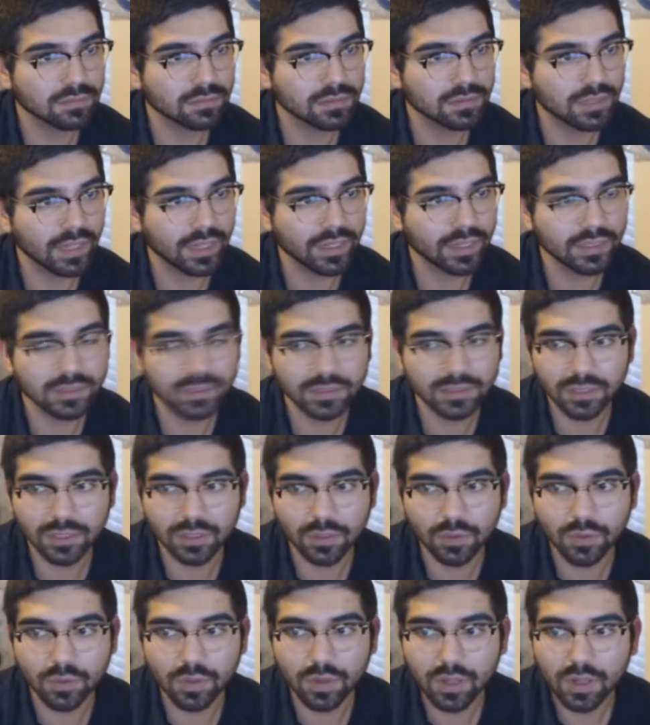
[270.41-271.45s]
Okay,
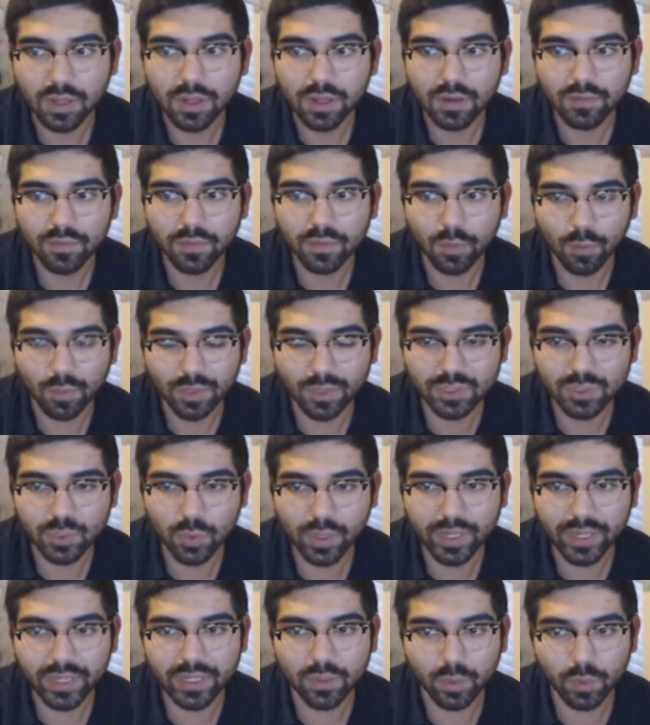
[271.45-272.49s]
so from
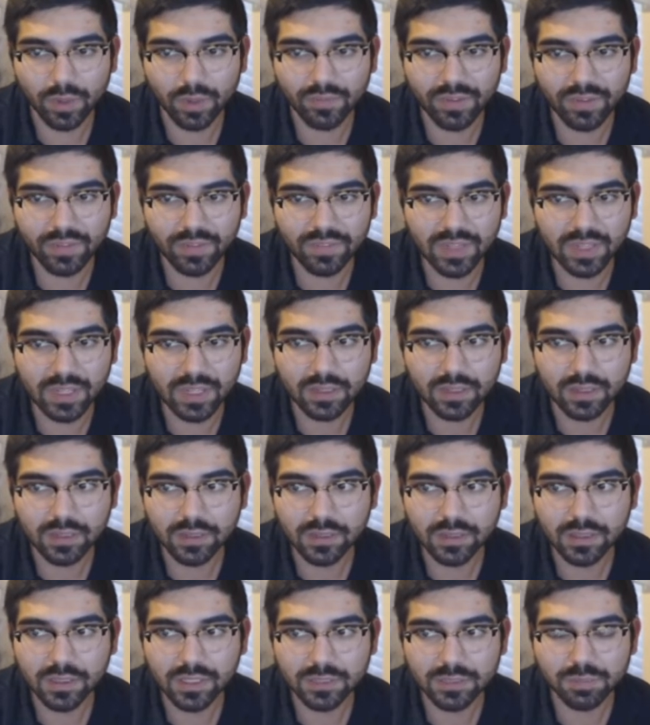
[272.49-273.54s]
120 to 150
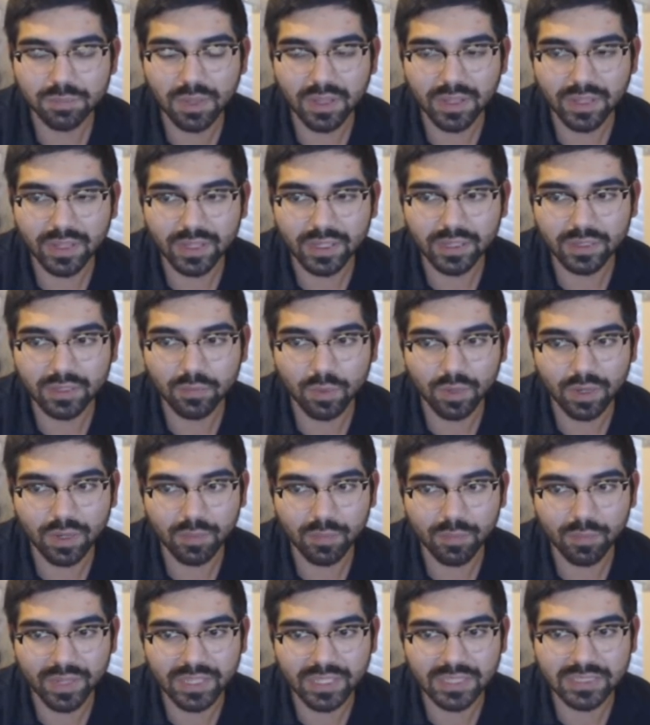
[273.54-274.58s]
is probably one of the
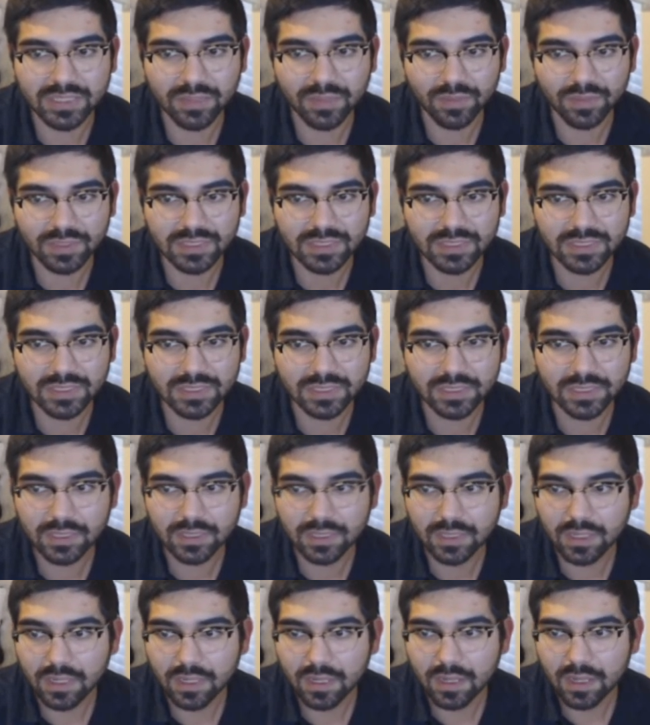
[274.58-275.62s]
biggest differences.
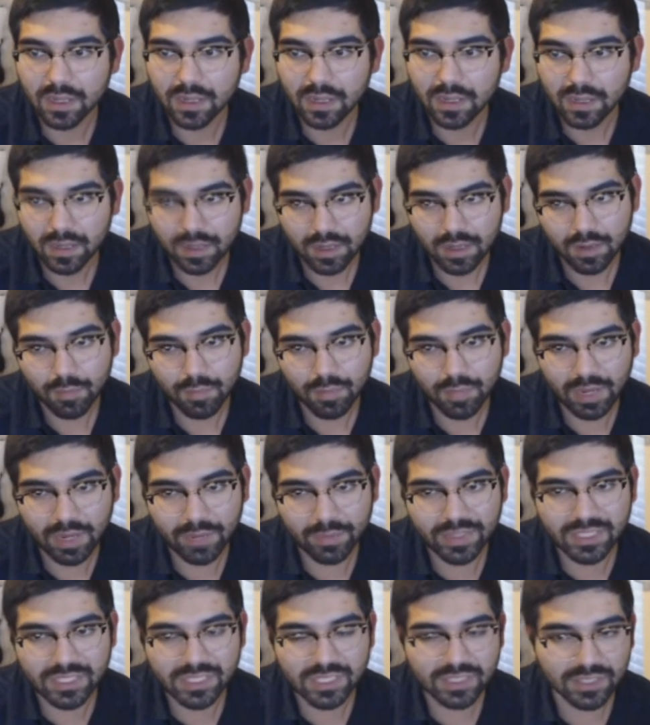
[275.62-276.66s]
But I
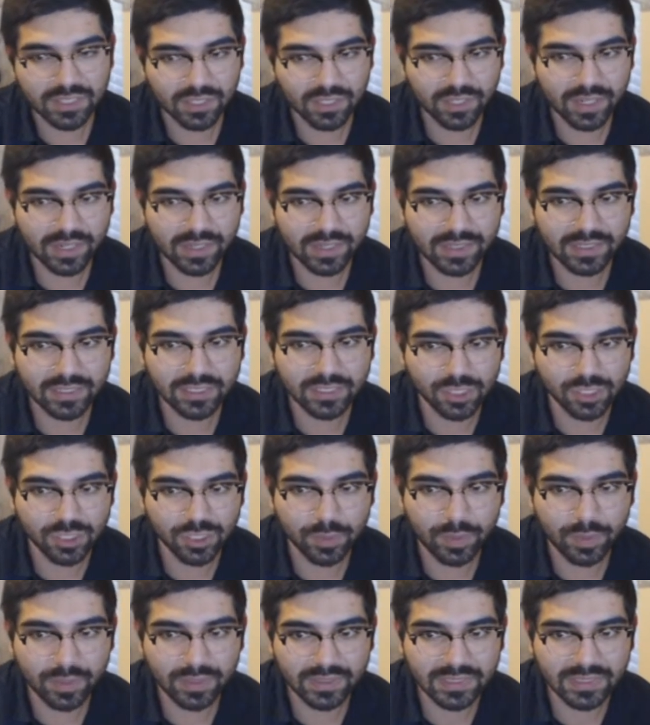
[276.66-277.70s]
mean, just looking at this, you should
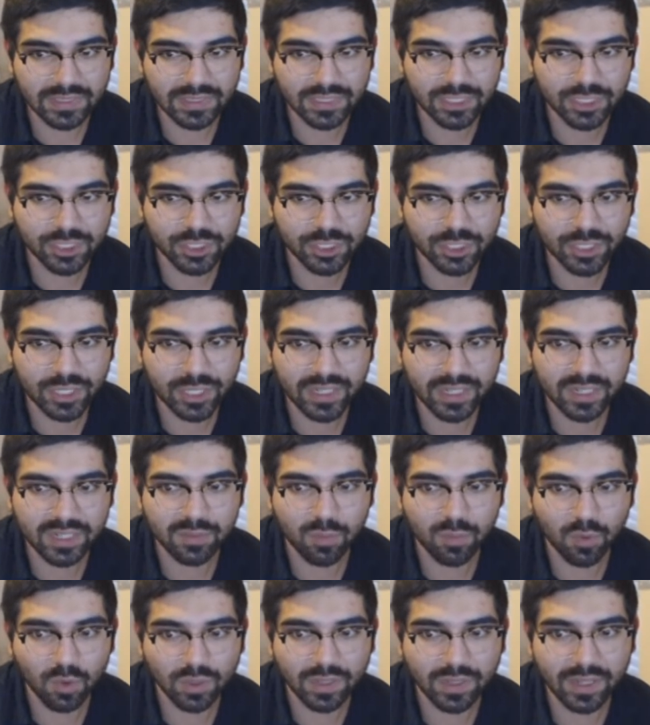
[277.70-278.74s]
be able to see this is shaded
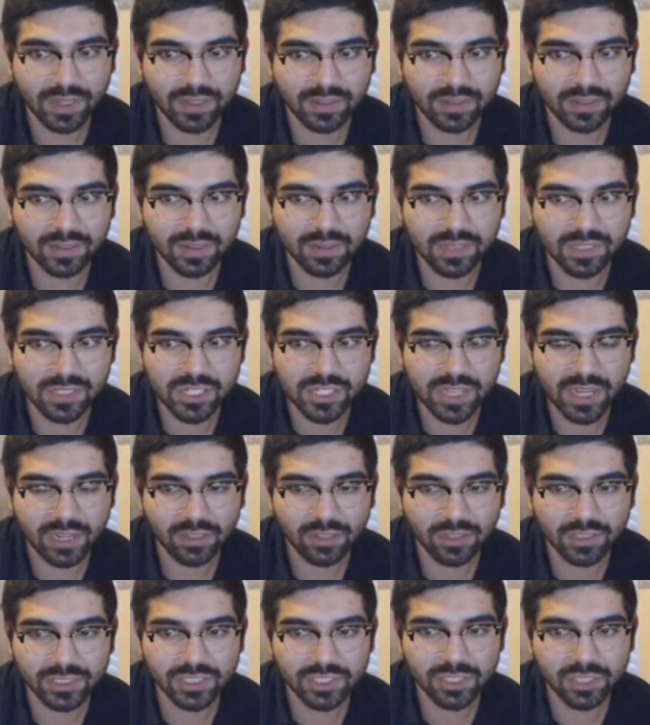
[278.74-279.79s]
more like the
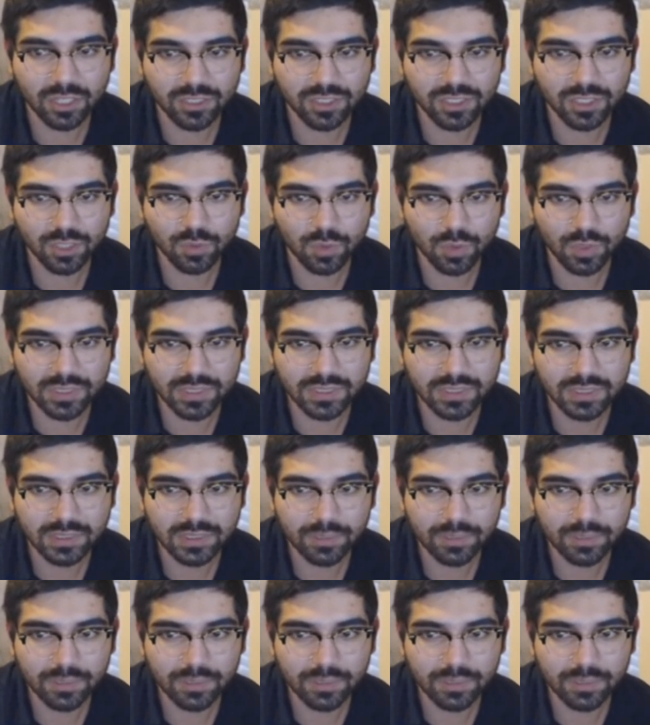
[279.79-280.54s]
Shadowless Charizard was.